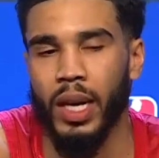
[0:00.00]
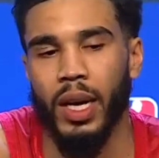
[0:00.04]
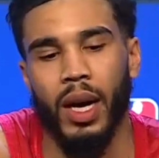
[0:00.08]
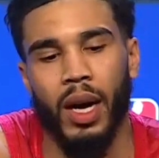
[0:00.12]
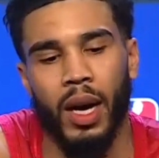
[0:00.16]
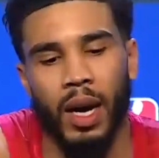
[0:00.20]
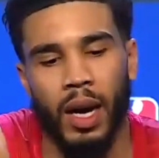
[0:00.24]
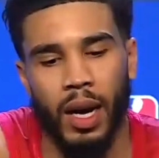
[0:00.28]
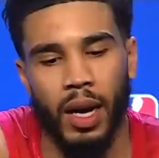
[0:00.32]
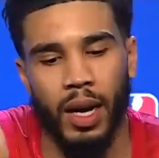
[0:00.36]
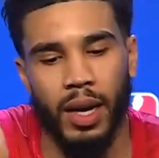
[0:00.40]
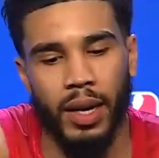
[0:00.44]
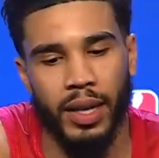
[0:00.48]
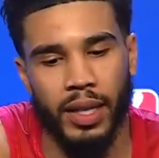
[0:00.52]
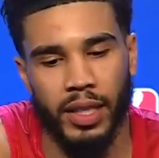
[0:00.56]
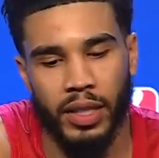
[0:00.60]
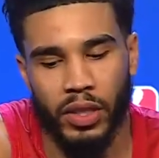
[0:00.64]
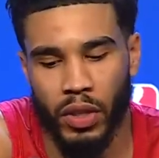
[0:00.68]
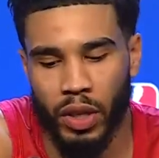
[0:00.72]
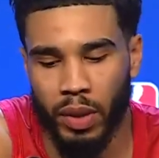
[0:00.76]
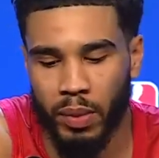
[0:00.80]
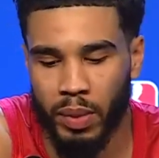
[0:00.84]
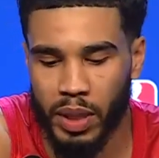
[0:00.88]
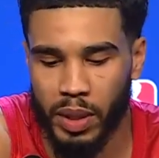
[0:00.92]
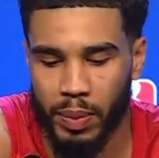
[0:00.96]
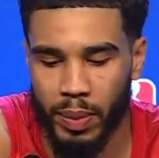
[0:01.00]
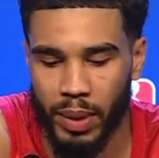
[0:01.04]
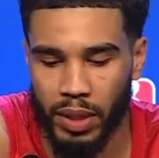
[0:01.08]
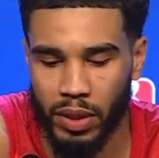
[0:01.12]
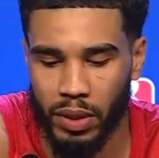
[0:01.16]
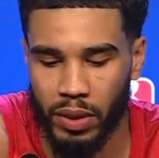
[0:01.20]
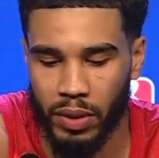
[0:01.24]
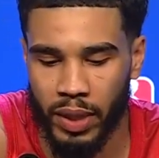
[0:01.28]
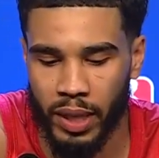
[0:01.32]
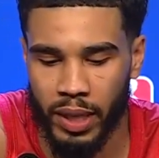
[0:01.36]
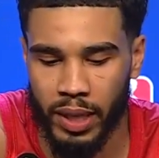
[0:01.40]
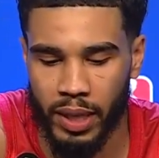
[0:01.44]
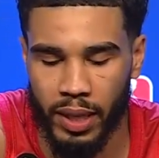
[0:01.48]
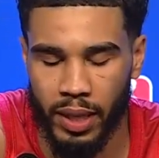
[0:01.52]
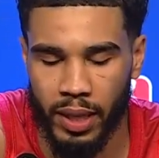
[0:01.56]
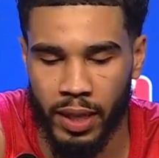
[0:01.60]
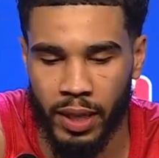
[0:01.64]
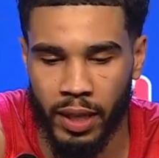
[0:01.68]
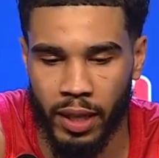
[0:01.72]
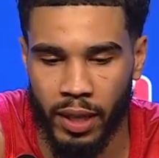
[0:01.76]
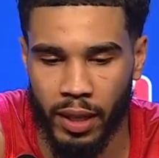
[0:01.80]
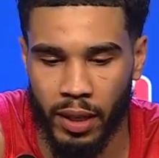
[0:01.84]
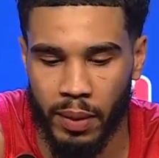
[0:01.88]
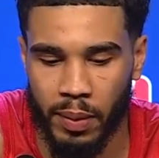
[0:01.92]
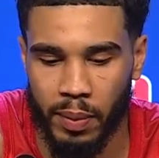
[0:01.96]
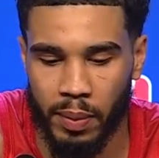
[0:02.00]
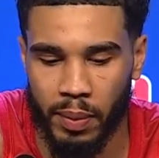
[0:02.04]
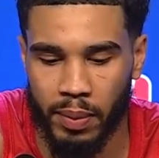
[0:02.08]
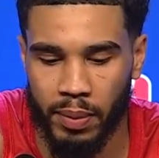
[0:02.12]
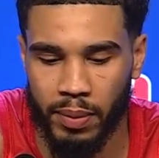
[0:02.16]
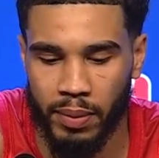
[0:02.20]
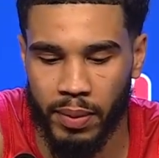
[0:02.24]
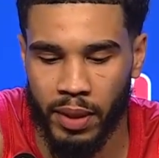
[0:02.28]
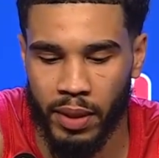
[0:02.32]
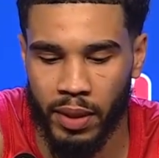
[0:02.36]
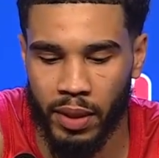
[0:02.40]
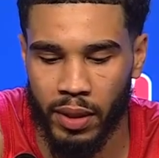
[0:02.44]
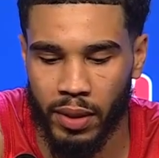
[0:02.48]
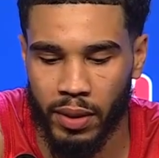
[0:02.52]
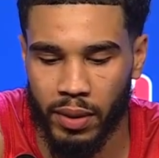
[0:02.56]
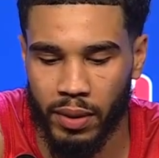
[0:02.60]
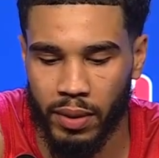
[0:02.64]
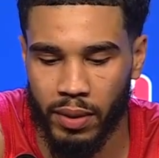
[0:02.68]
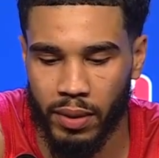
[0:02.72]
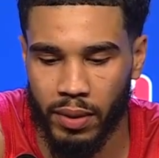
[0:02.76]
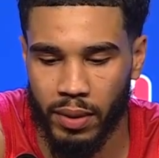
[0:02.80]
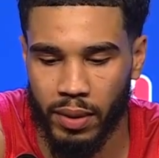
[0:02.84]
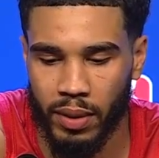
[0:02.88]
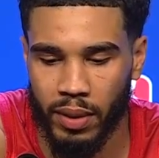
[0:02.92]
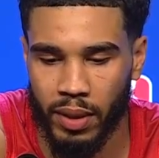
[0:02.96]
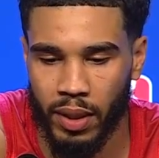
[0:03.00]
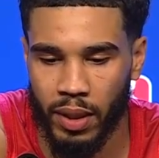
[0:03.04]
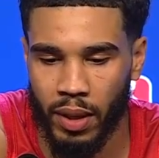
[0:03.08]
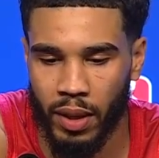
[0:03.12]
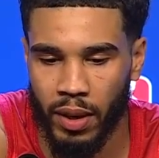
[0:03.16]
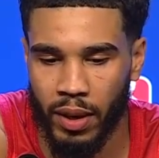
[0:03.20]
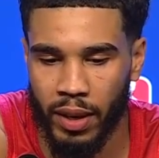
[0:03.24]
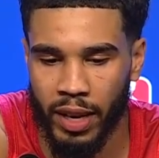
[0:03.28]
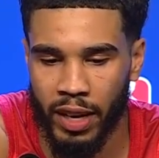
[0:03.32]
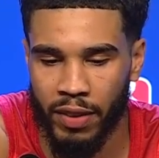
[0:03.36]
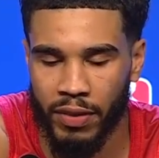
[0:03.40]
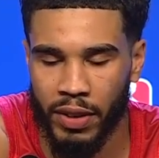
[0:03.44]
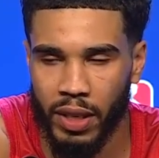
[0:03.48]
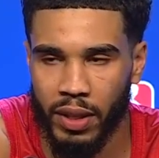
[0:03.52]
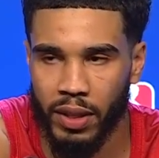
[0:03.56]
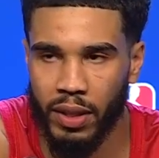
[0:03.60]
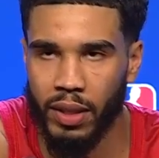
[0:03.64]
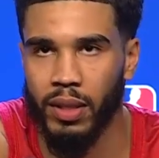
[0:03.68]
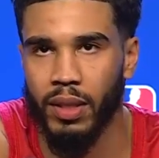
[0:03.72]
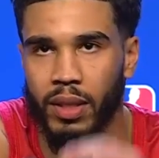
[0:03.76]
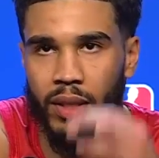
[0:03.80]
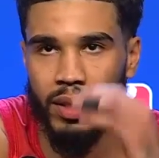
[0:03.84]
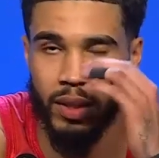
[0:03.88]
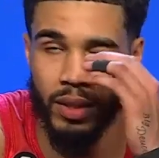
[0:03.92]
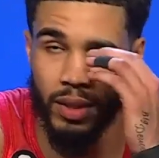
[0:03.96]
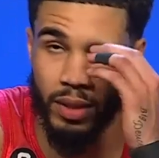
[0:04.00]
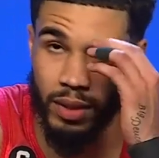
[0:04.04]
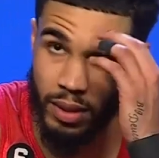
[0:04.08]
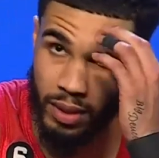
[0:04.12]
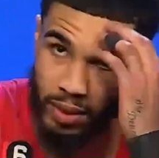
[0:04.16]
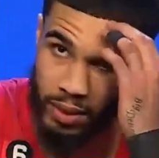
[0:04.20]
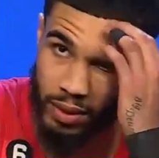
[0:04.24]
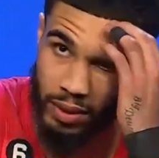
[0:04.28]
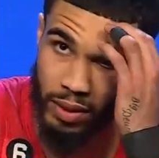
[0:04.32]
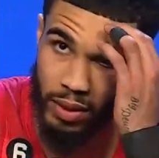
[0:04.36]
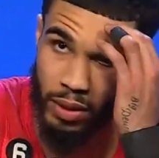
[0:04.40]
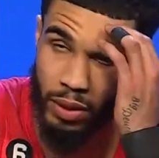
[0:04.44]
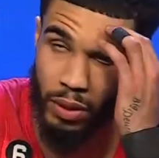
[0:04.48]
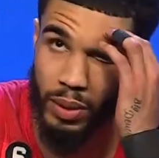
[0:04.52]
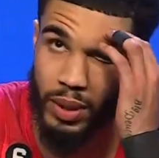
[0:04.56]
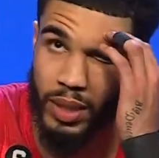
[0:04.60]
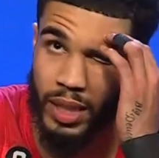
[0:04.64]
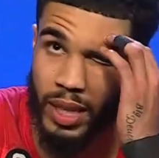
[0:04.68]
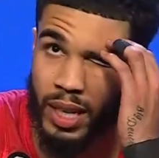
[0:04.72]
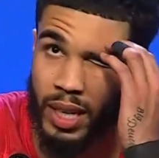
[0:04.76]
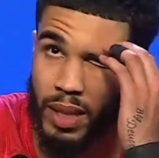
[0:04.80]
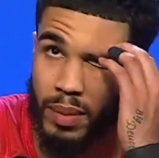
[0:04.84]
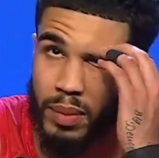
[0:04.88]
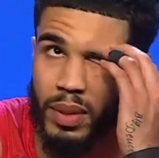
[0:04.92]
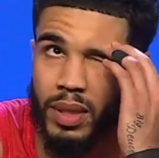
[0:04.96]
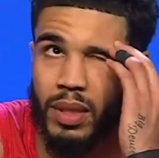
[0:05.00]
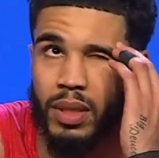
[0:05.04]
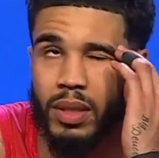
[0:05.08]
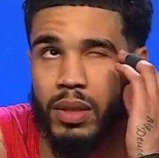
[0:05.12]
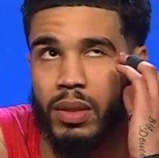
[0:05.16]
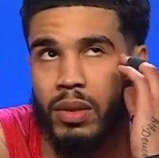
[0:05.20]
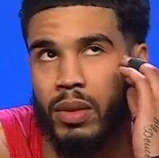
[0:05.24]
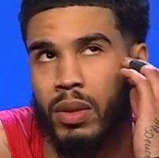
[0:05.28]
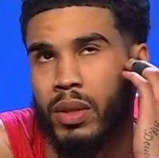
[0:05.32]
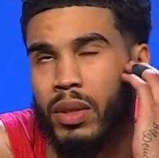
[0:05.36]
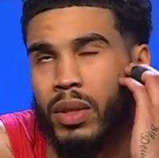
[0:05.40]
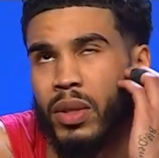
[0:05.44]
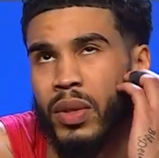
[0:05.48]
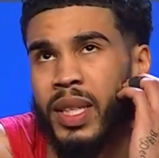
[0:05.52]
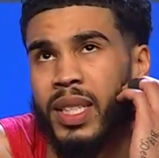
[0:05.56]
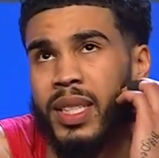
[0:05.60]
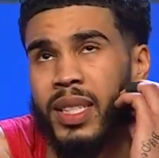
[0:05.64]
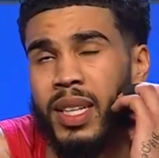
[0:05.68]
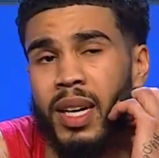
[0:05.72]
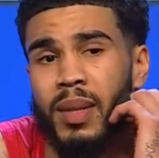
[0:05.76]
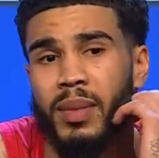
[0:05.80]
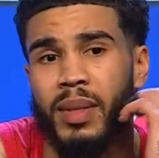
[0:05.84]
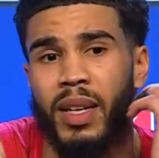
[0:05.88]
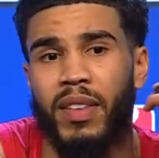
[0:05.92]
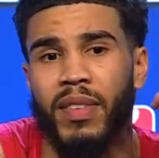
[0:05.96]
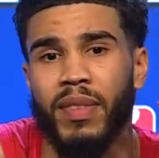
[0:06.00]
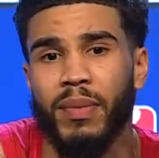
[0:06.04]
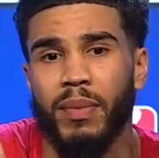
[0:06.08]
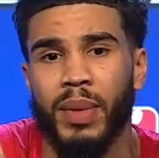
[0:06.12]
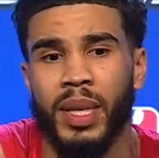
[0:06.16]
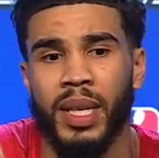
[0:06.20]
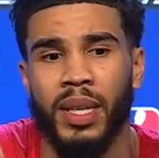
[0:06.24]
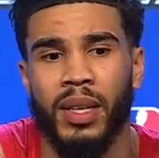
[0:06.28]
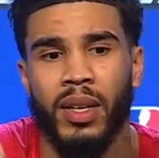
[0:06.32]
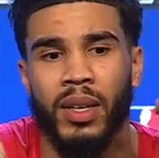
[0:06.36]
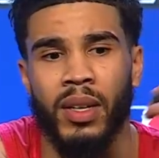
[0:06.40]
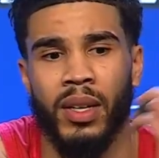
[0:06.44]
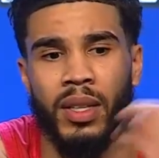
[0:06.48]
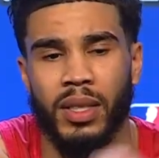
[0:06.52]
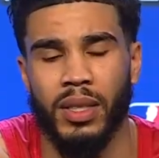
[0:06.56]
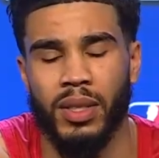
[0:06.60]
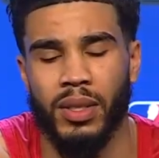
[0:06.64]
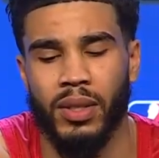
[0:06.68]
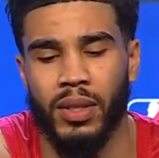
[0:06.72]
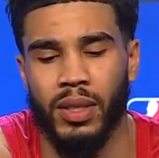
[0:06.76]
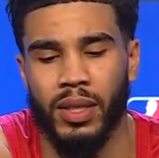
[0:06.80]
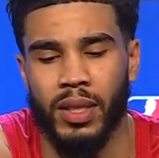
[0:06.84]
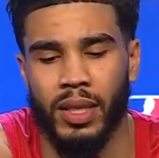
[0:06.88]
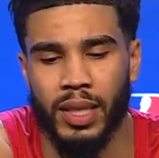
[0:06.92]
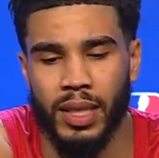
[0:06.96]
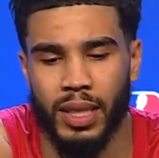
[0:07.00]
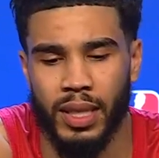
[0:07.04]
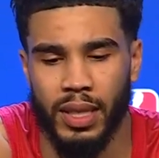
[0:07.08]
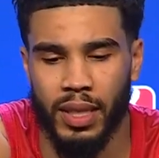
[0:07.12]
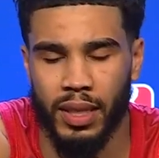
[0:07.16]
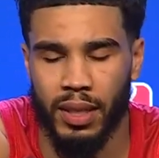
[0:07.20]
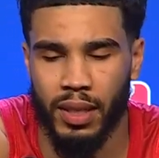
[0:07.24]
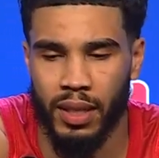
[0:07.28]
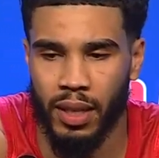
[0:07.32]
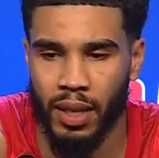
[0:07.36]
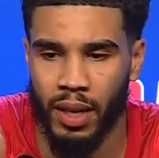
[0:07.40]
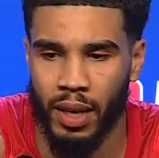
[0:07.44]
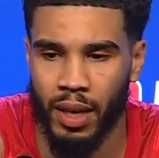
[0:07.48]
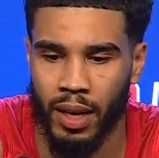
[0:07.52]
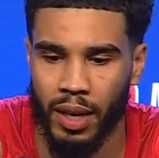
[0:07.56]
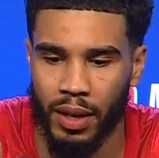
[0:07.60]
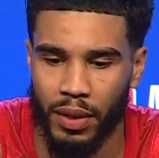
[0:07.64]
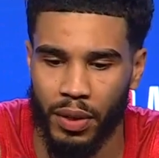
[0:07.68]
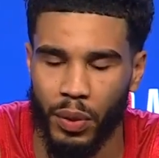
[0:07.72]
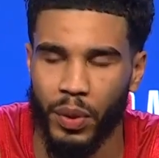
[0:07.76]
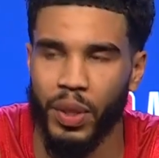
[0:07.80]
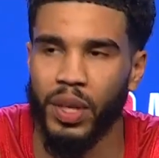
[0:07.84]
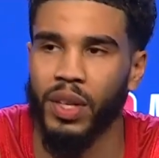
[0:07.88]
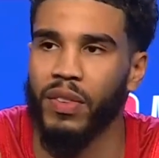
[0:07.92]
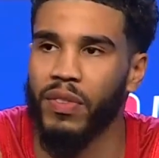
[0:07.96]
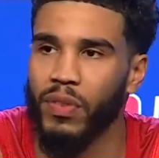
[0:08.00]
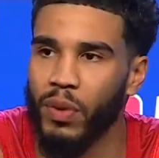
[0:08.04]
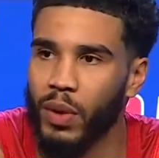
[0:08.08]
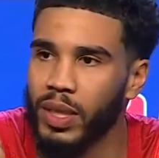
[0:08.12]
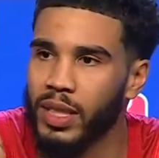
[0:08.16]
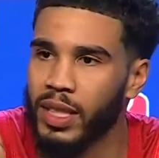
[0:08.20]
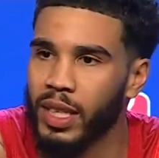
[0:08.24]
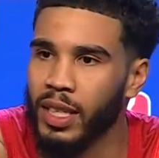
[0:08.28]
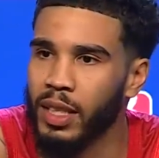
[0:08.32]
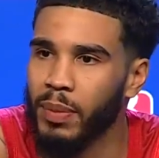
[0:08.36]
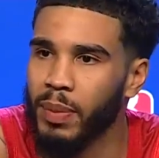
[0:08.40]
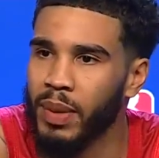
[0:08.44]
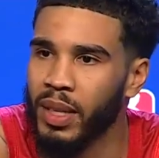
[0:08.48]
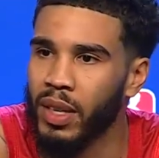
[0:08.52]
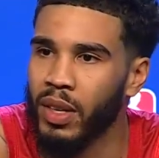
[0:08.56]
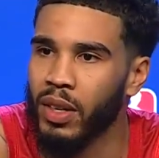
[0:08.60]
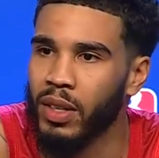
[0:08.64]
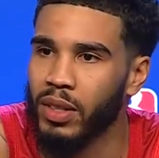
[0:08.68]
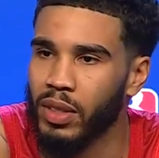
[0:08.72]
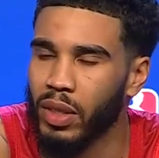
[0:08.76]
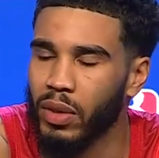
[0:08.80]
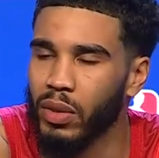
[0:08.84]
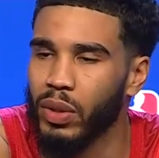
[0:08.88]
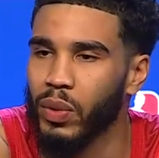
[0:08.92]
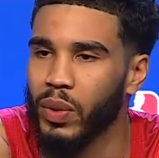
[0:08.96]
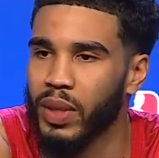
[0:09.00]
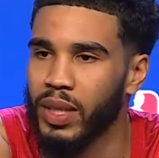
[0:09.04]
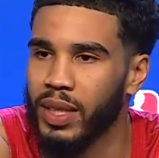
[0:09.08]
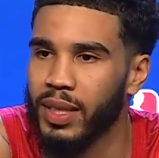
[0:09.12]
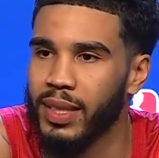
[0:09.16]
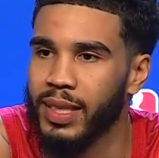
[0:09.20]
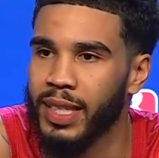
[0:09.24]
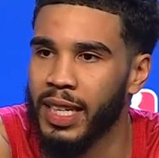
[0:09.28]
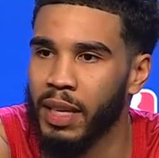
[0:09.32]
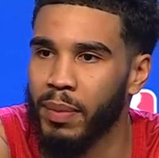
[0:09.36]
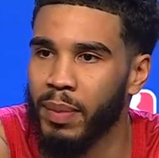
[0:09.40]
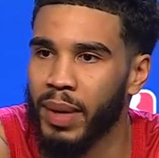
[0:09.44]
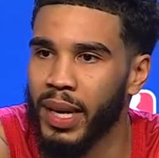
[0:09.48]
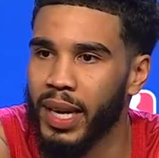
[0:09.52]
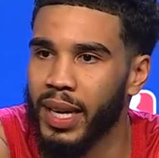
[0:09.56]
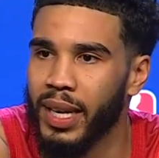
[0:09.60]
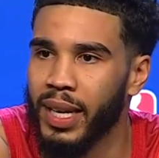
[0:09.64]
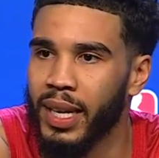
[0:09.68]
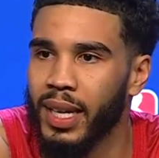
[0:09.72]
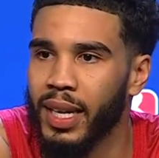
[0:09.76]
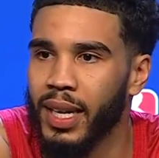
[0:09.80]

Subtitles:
Extremely special, right? You know, three times I've been an All-Star, three of the four times I've been an All-Star was with the teammate.